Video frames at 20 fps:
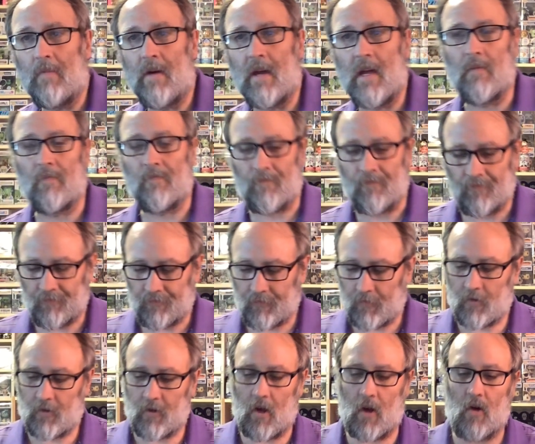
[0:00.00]
them.
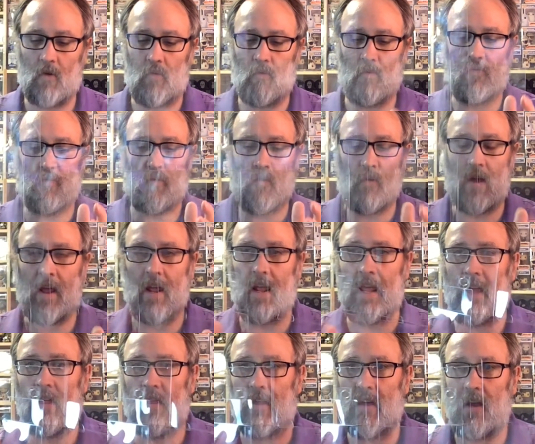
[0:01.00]
So for
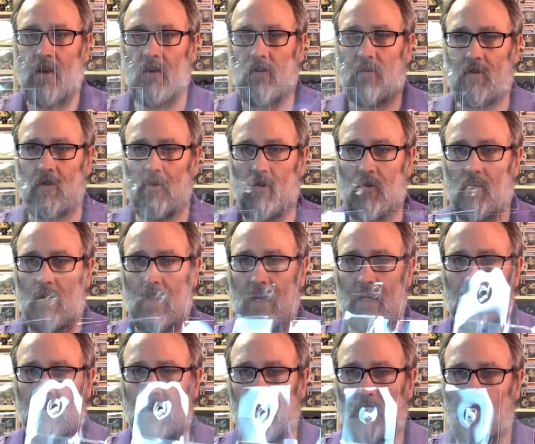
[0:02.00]
any of these two, like
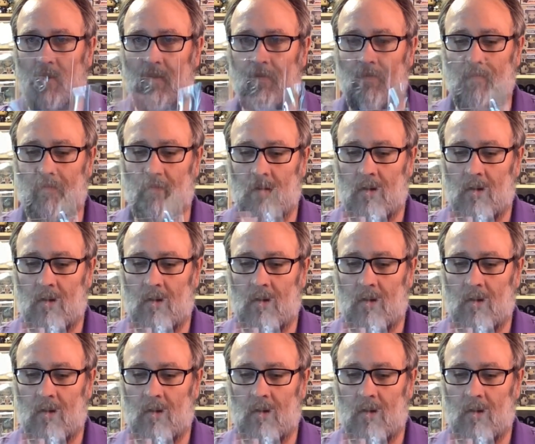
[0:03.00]
this one,